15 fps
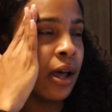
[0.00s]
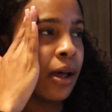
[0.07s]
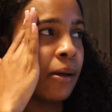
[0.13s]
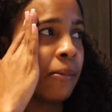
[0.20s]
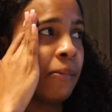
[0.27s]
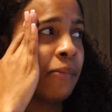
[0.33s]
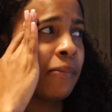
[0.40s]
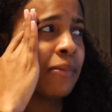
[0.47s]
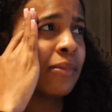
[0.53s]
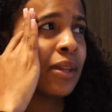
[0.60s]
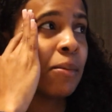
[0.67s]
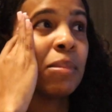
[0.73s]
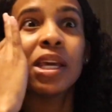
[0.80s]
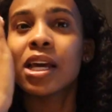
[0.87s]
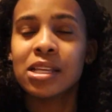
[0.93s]
Um,
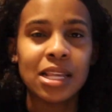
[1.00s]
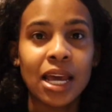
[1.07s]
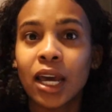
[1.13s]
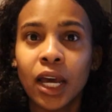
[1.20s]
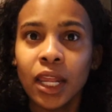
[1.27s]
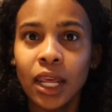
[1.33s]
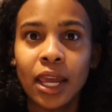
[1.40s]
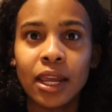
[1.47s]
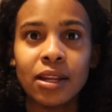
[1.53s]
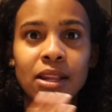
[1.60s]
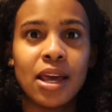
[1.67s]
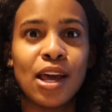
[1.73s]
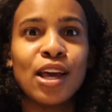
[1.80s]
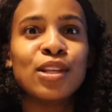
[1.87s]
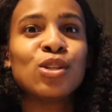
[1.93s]
because I couldn't.
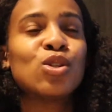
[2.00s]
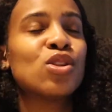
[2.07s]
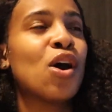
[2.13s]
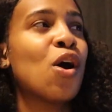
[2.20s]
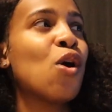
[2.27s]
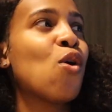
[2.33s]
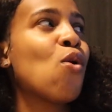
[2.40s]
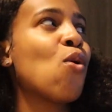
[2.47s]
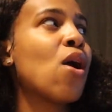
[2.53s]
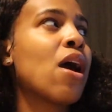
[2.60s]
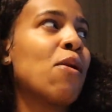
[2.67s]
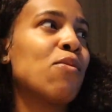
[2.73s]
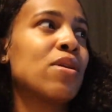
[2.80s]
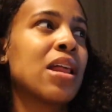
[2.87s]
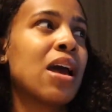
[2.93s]
And so
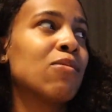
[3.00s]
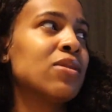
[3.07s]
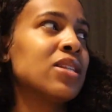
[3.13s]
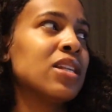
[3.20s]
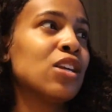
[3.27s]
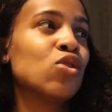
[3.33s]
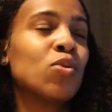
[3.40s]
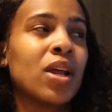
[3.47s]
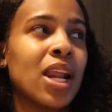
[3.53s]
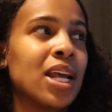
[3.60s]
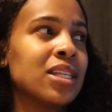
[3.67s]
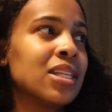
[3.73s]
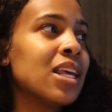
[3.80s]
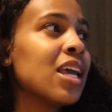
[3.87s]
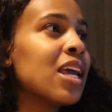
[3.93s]
when I was in twenty
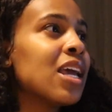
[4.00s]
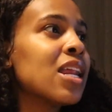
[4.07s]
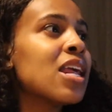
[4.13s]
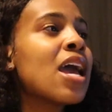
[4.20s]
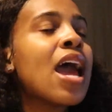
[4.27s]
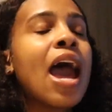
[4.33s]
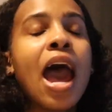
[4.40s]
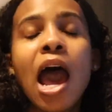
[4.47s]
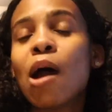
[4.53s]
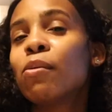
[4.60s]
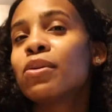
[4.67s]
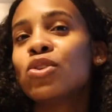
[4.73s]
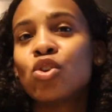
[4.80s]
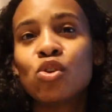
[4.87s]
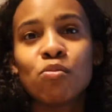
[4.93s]
nineteen, I
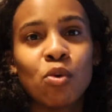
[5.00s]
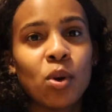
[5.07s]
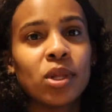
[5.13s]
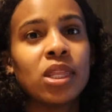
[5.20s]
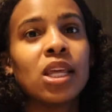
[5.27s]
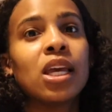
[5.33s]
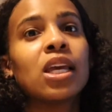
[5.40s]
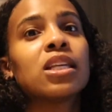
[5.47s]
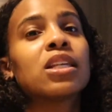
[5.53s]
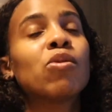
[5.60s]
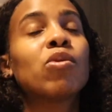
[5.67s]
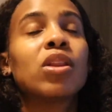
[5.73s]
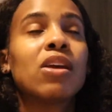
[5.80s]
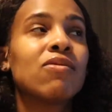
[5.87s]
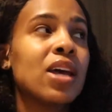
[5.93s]
would do more things. I
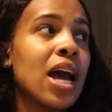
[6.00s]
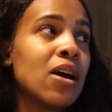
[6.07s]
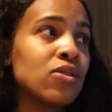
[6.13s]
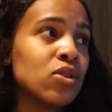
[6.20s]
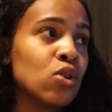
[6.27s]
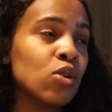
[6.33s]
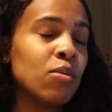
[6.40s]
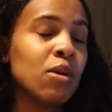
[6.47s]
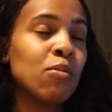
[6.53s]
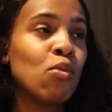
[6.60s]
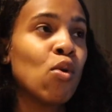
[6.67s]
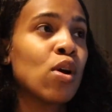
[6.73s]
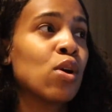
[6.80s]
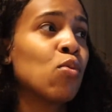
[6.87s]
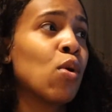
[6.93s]
would leave the house a little bit
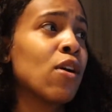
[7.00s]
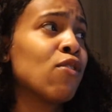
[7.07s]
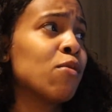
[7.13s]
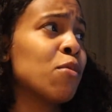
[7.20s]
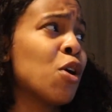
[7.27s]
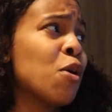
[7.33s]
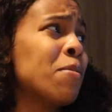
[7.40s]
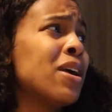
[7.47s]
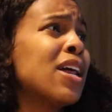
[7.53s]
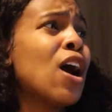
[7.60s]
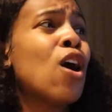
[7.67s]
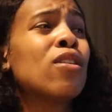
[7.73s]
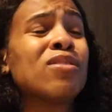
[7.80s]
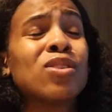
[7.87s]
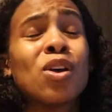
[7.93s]
more to work from home. And
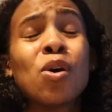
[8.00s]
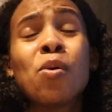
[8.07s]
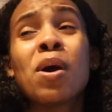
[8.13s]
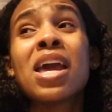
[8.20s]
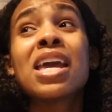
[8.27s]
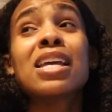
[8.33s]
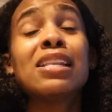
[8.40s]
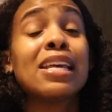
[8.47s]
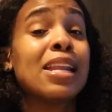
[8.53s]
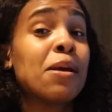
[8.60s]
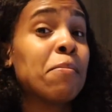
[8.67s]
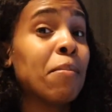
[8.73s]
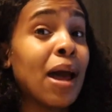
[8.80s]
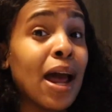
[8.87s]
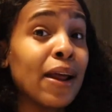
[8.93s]
I also
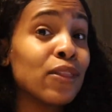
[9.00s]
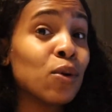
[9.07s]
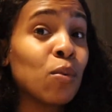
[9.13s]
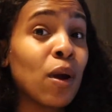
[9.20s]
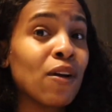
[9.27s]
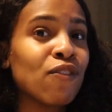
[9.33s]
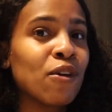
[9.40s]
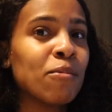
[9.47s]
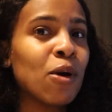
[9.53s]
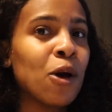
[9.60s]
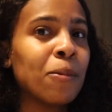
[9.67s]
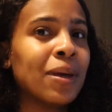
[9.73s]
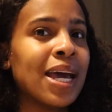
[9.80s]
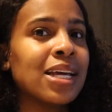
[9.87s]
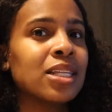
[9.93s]
didn't mind the work from
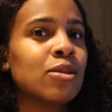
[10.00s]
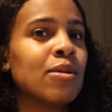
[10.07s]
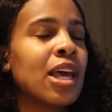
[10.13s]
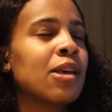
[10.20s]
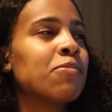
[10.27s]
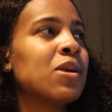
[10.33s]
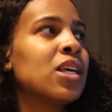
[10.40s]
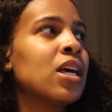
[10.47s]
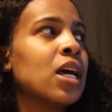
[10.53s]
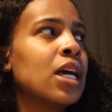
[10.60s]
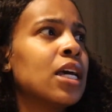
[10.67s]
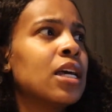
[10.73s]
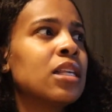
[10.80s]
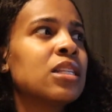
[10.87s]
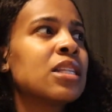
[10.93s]
home aspect
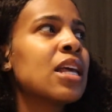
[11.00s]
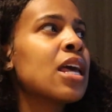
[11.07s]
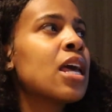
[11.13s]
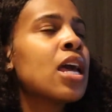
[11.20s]
because